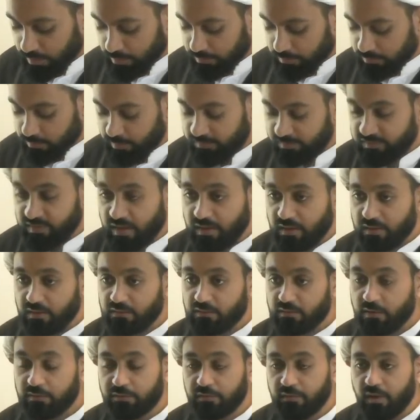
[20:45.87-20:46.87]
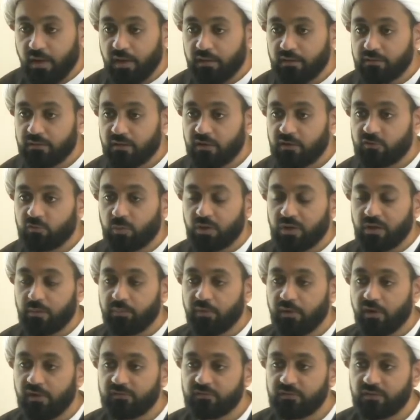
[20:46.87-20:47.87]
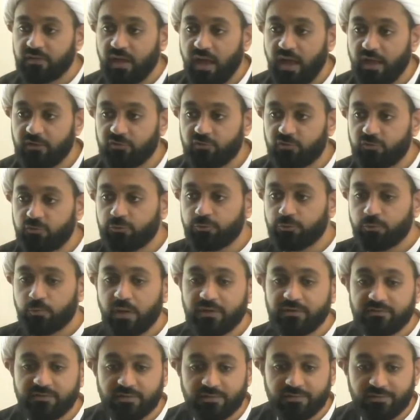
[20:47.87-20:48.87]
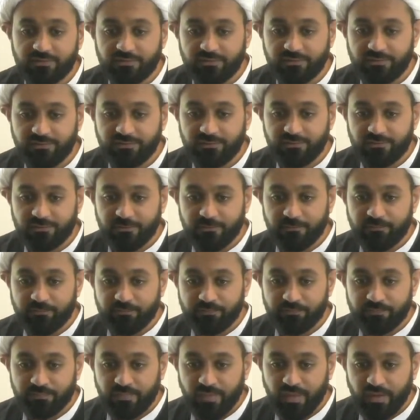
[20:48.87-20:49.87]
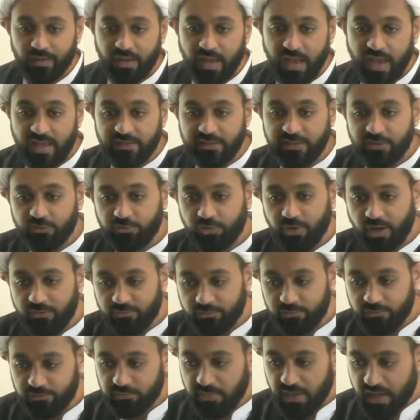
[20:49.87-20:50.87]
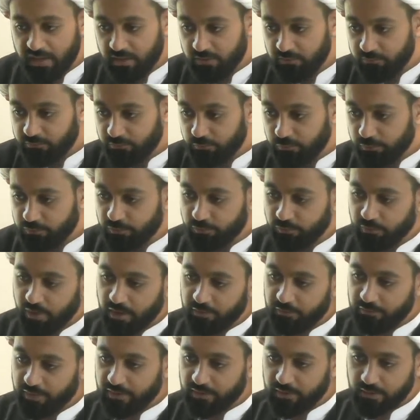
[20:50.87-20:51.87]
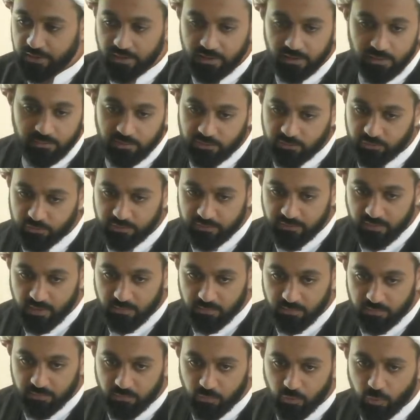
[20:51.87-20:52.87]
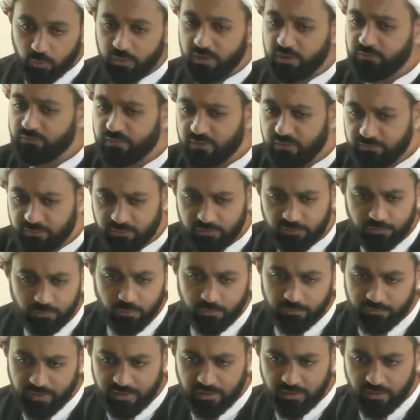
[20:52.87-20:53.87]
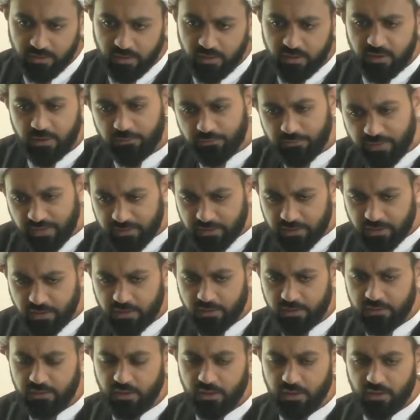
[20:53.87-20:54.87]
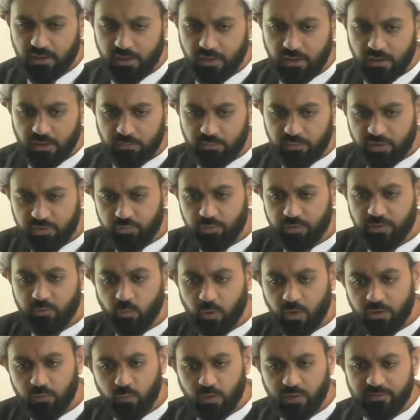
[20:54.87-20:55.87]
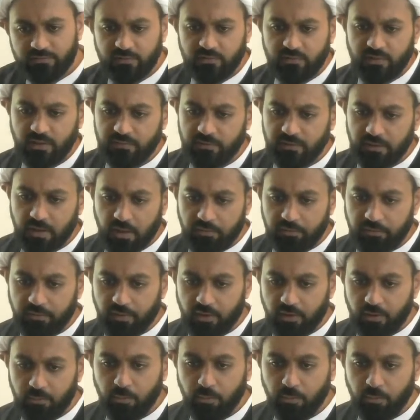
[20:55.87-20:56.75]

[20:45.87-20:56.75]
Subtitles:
The third is when a person has 2 watans and he travels back and forth quite regularly between them. Or even if it's not regular, irregular, between one watan and the other.